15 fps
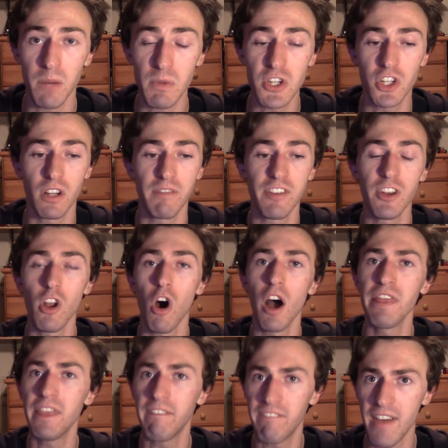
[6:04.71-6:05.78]
We should have
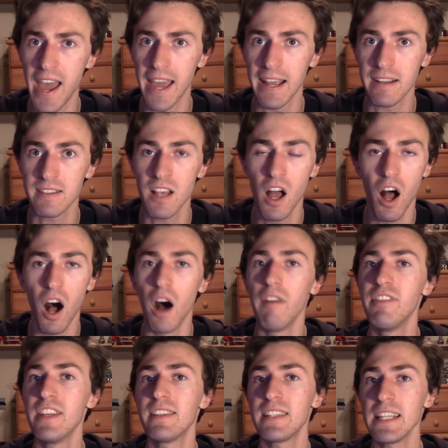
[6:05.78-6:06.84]
gnawed the fangs of
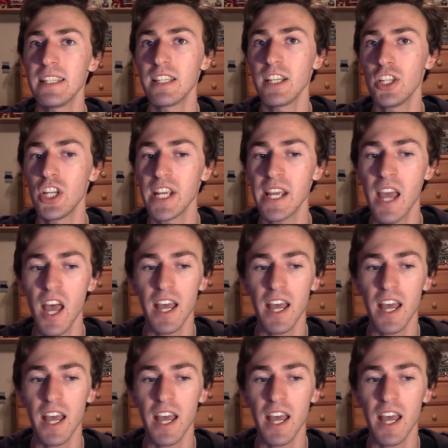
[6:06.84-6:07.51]
the CCG,